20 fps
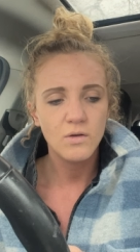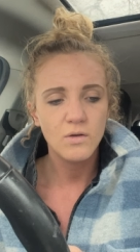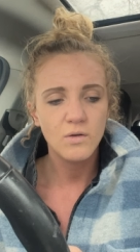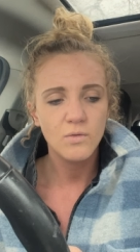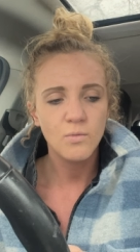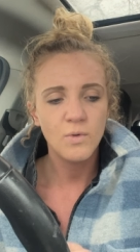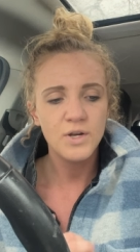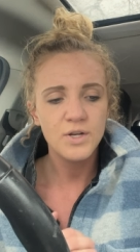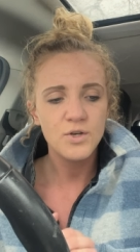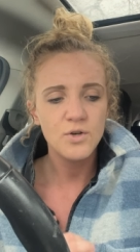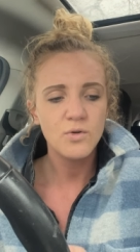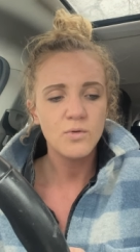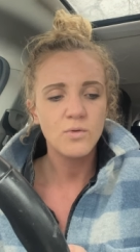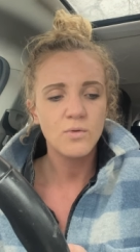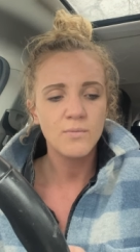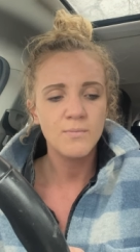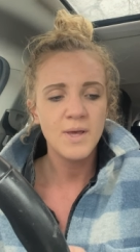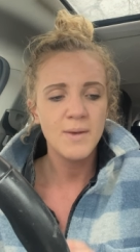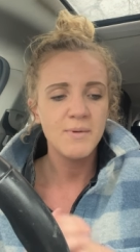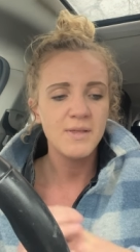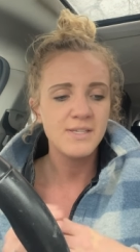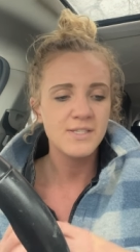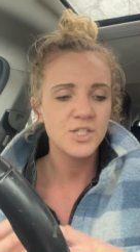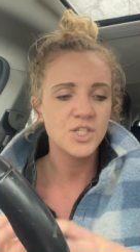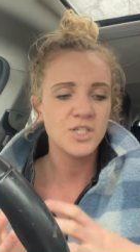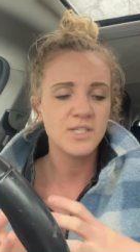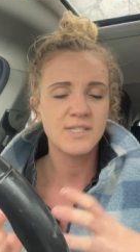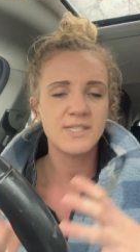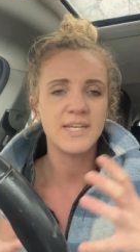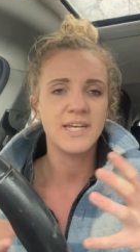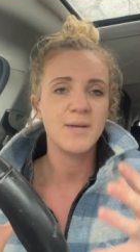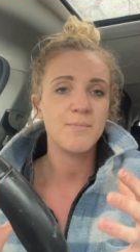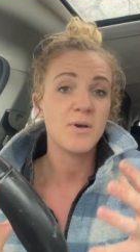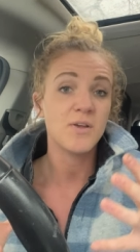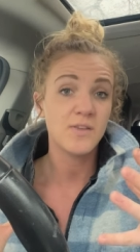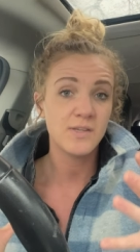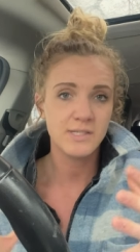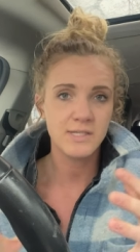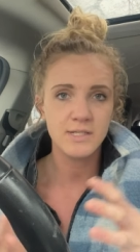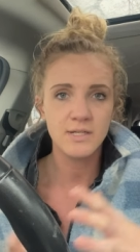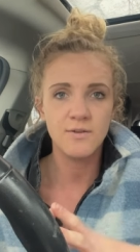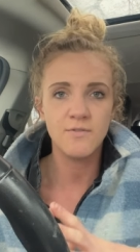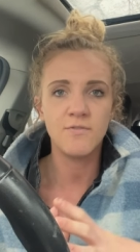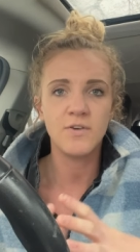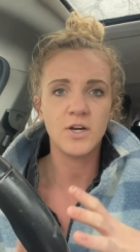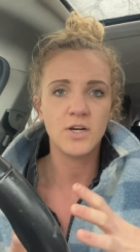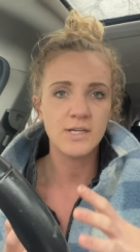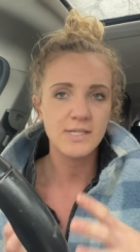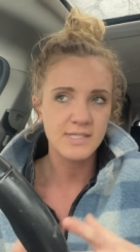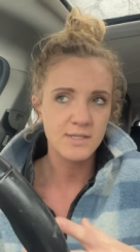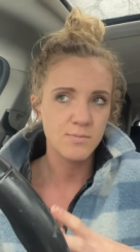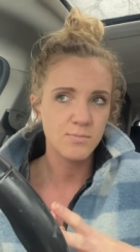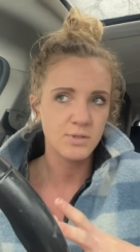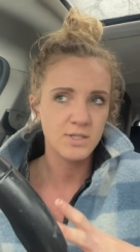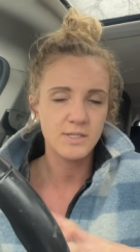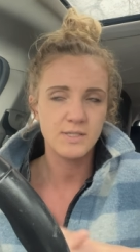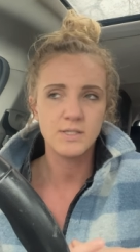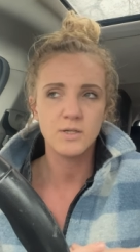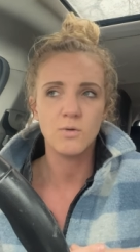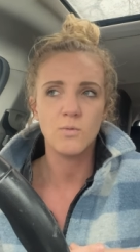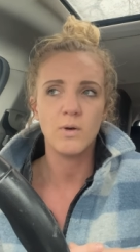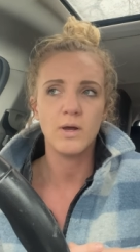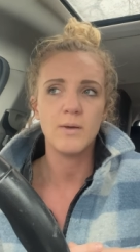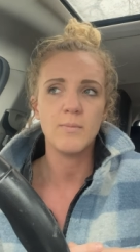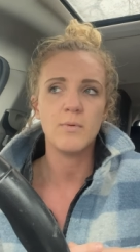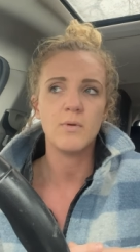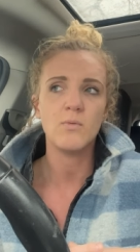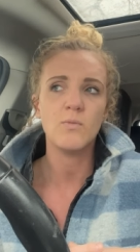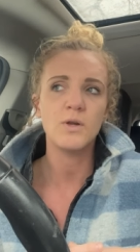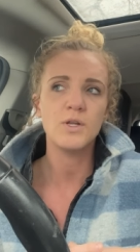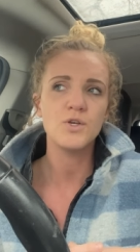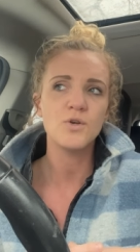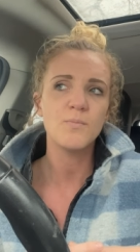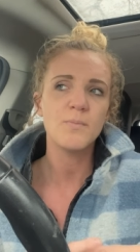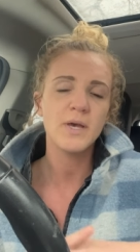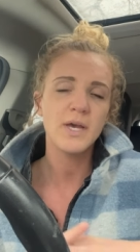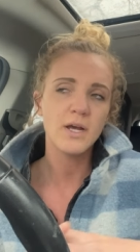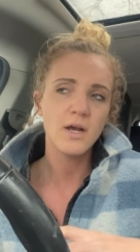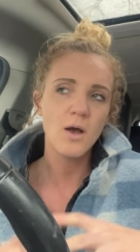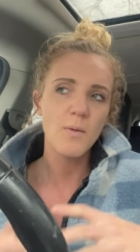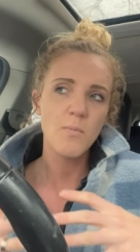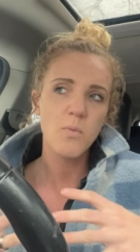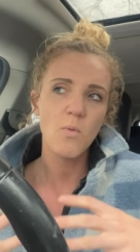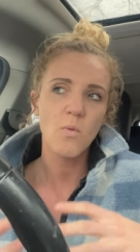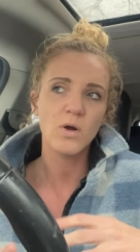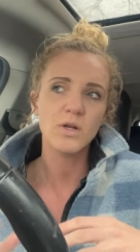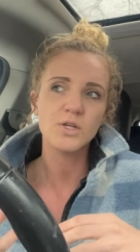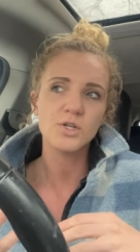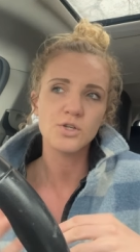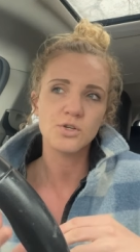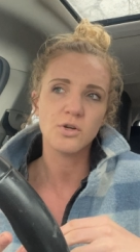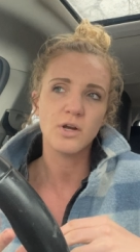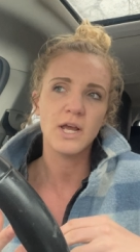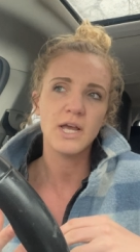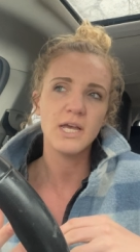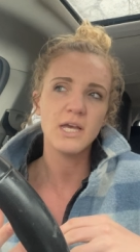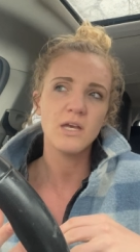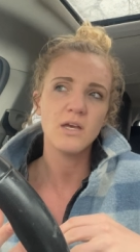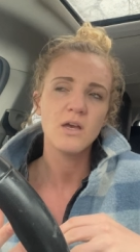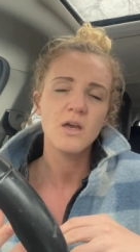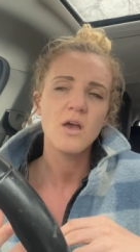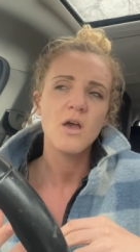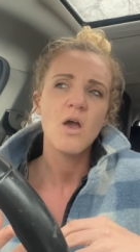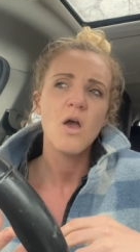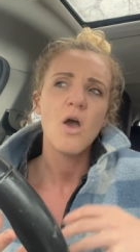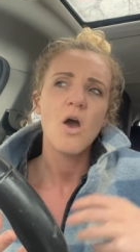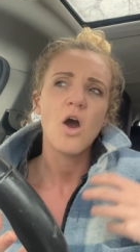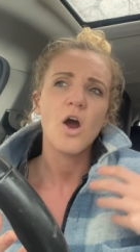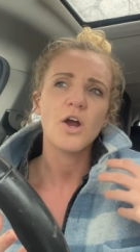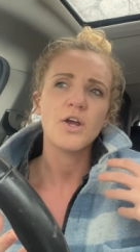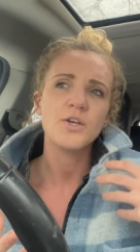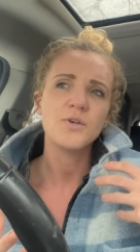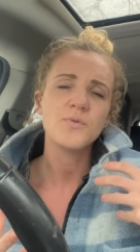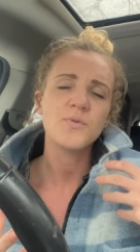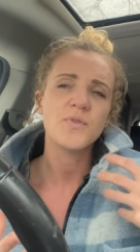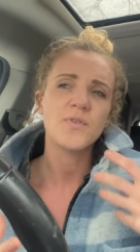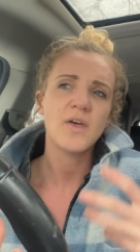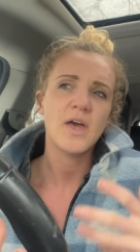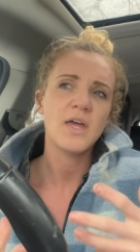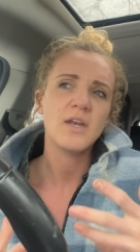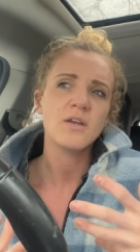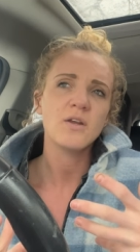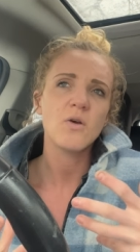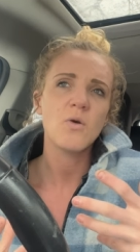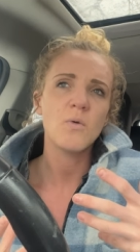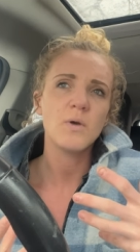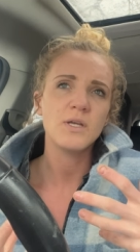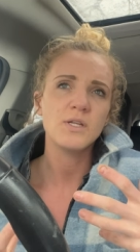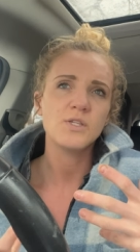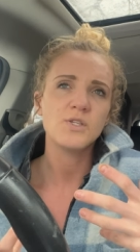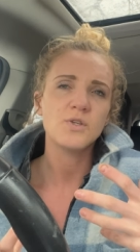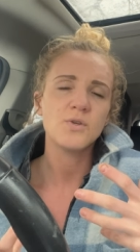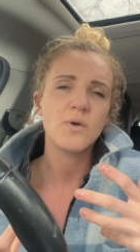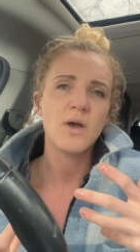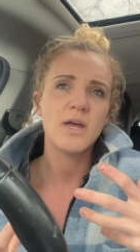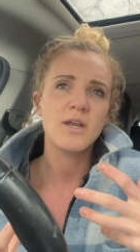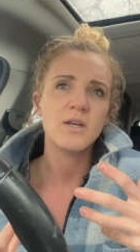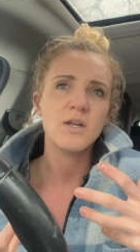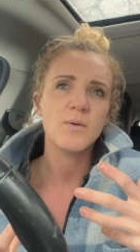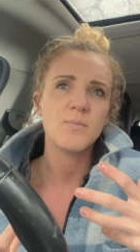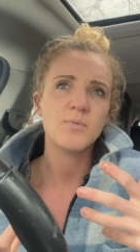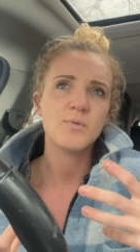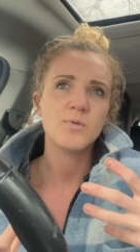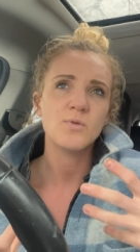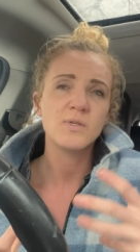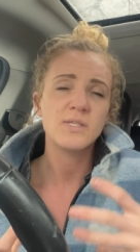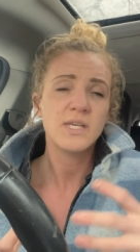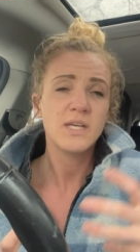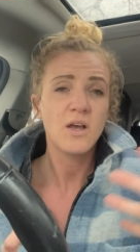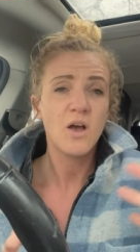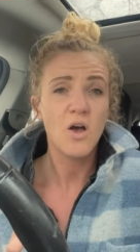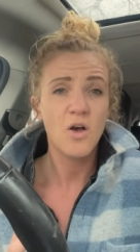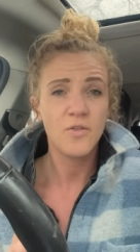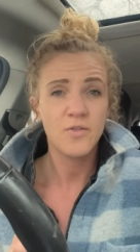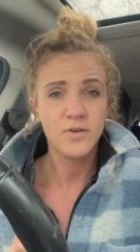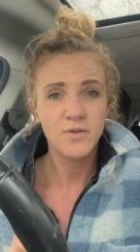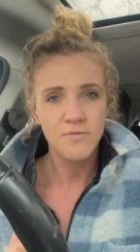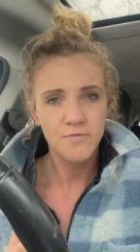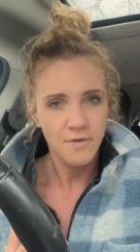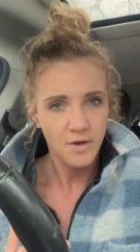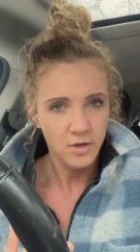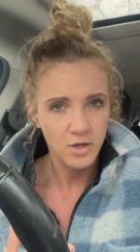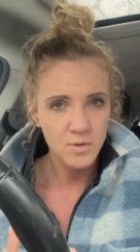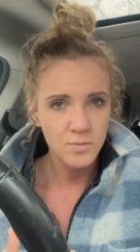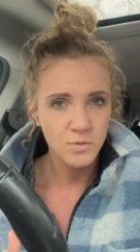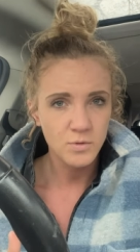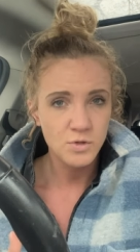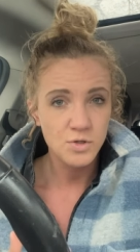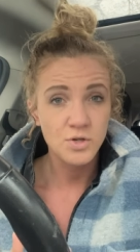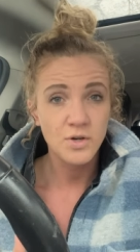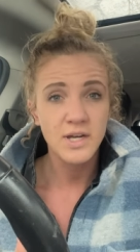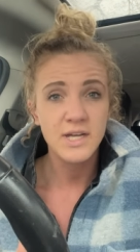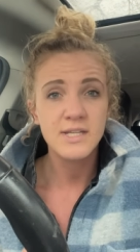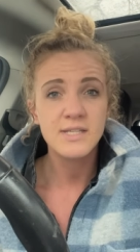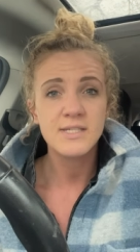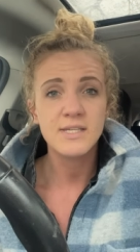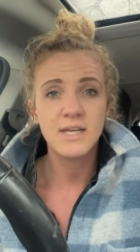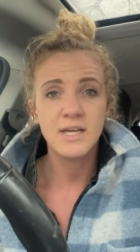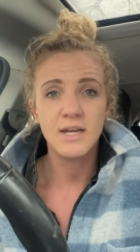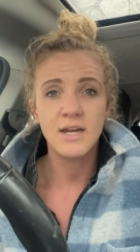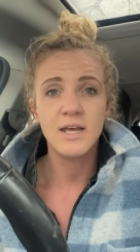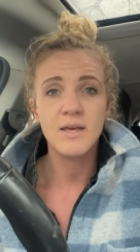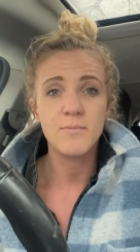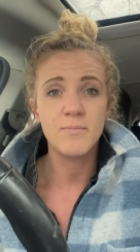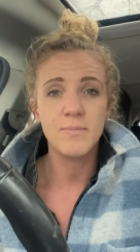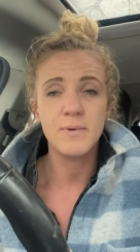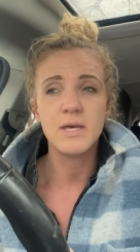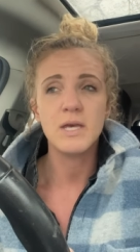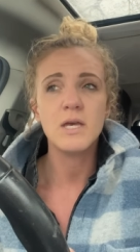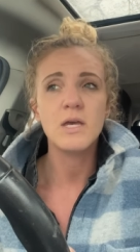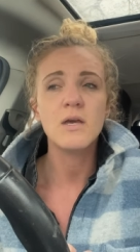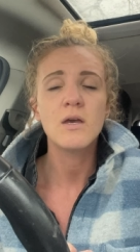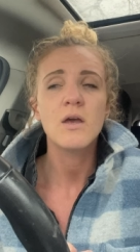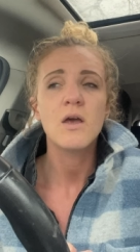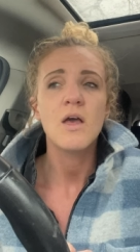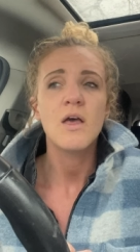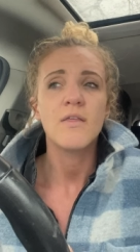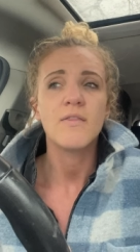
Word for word: when you, maybe this is just thinking about this in a very simplistic way, but when you pick up one trait, are you then going to end up losing other valuable traits in a bee?